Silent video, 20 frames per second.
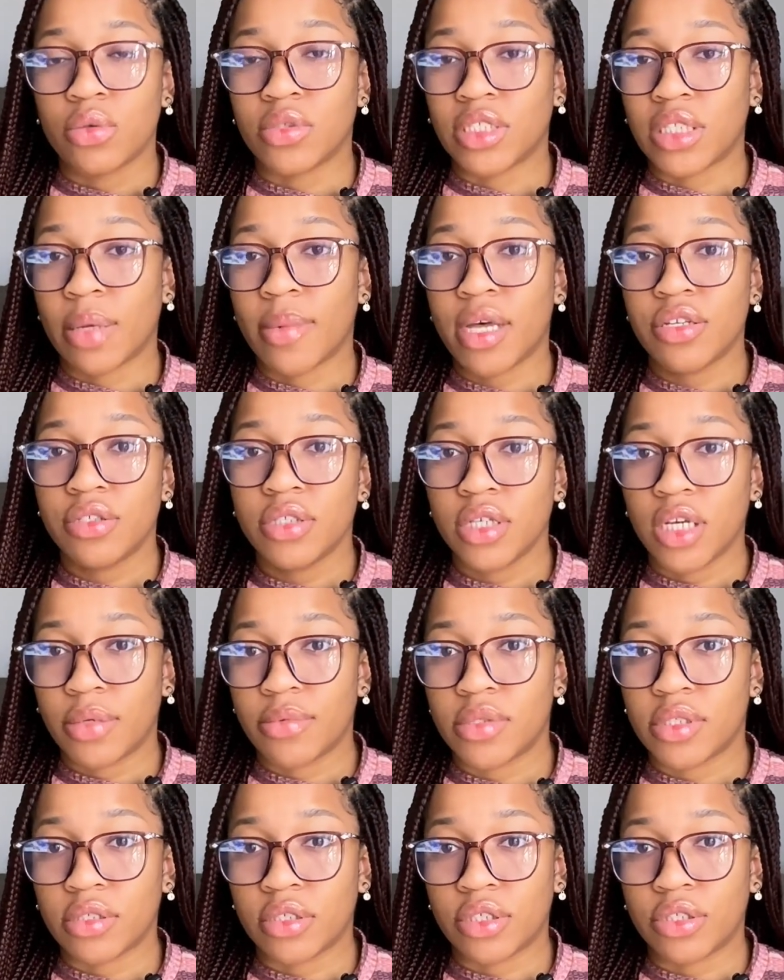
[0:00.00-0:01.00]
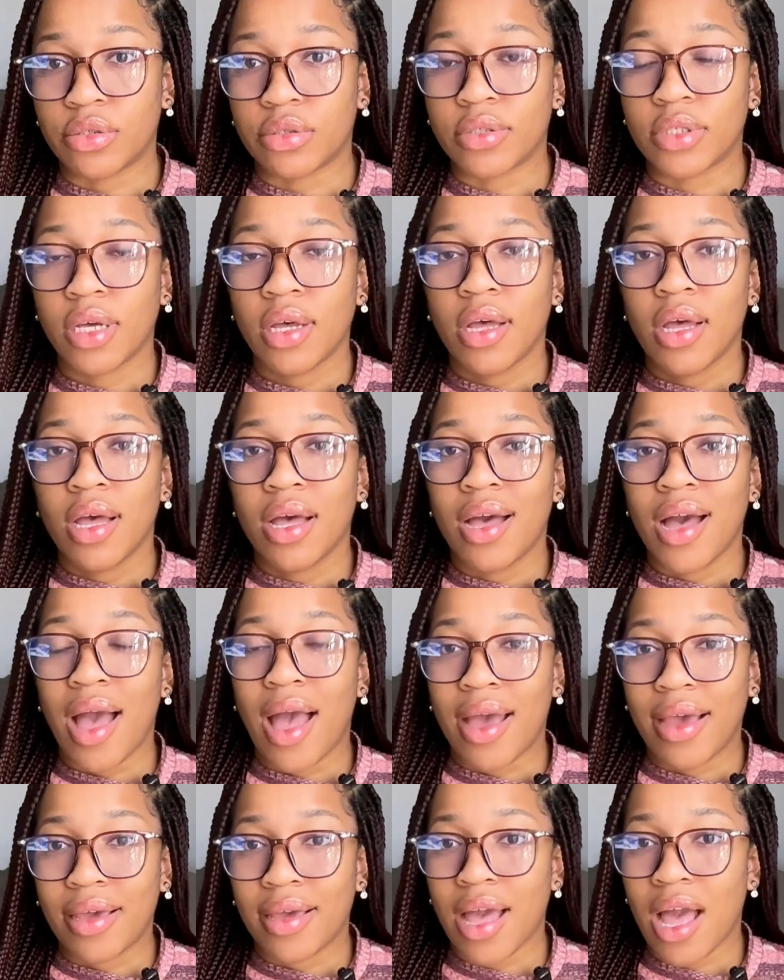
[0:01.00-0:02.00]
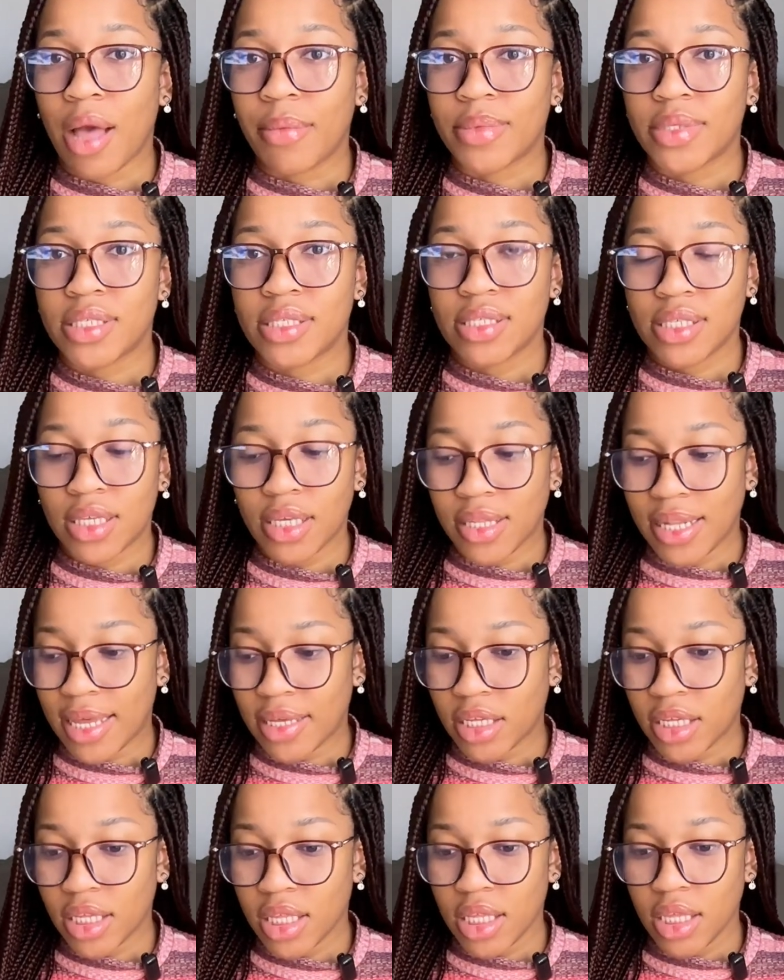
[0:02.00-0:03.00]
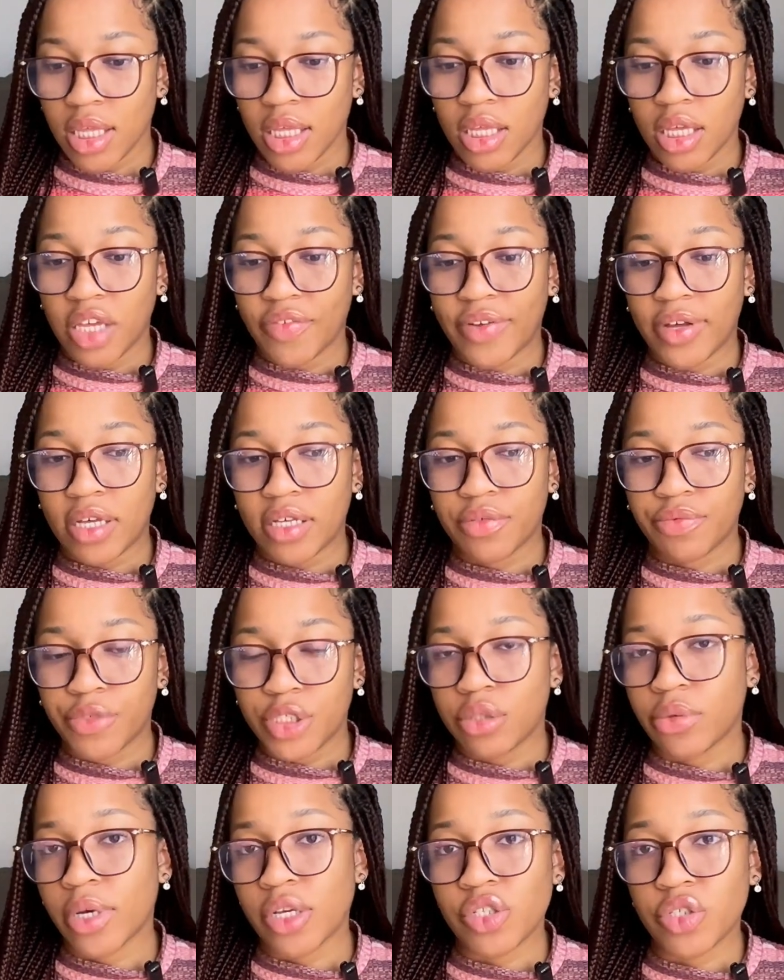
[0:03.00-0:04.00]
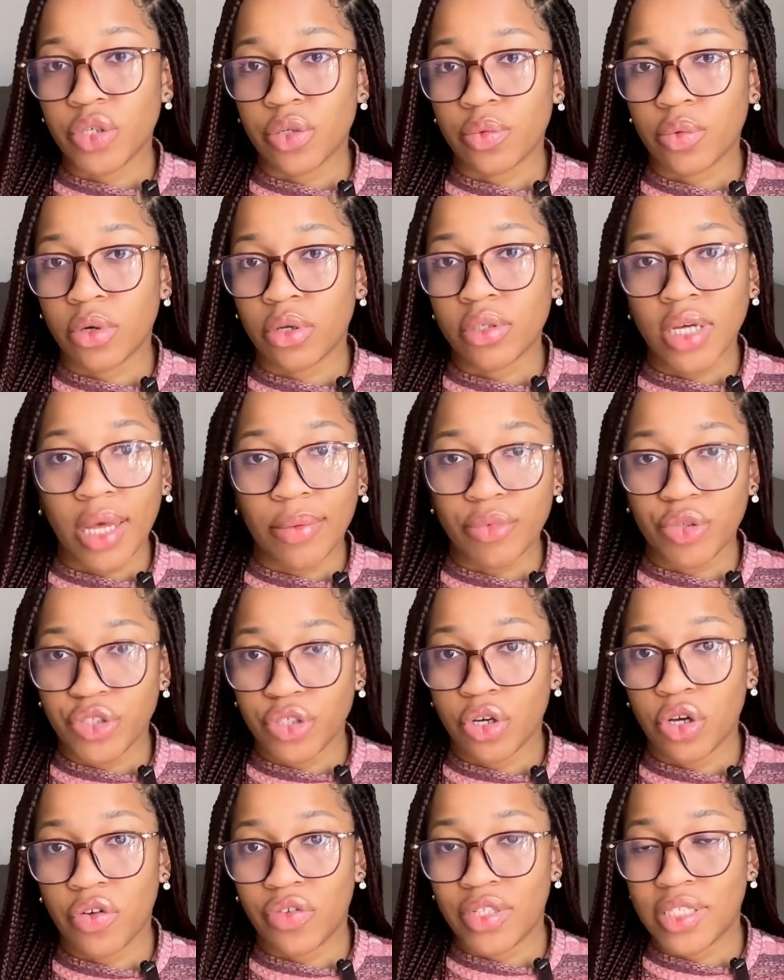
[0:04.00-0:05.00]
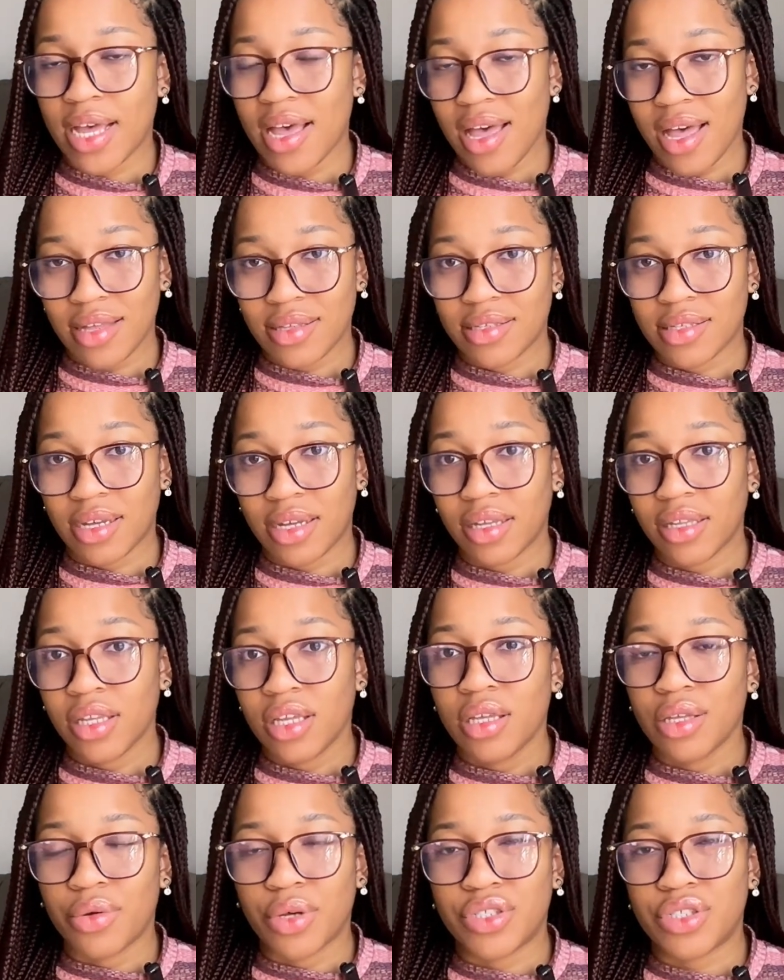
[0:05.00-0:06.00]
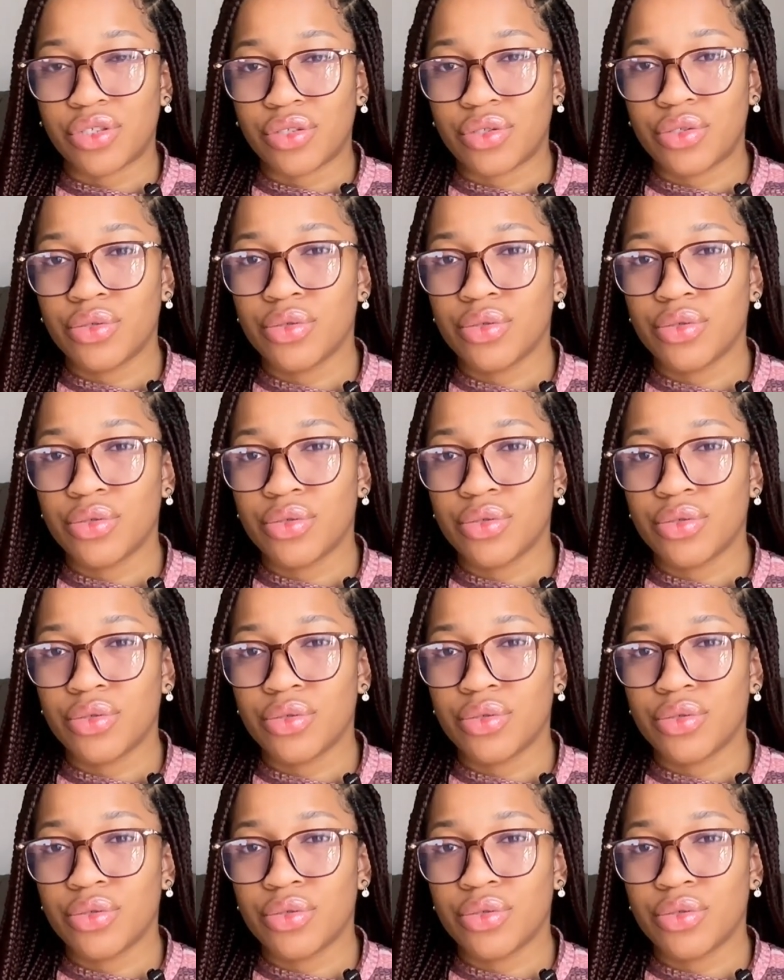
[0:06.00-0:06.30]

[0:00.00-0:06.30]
Once I'm answering MCQs, I am like if I reach question 1, I'm sure of it, I answer. Question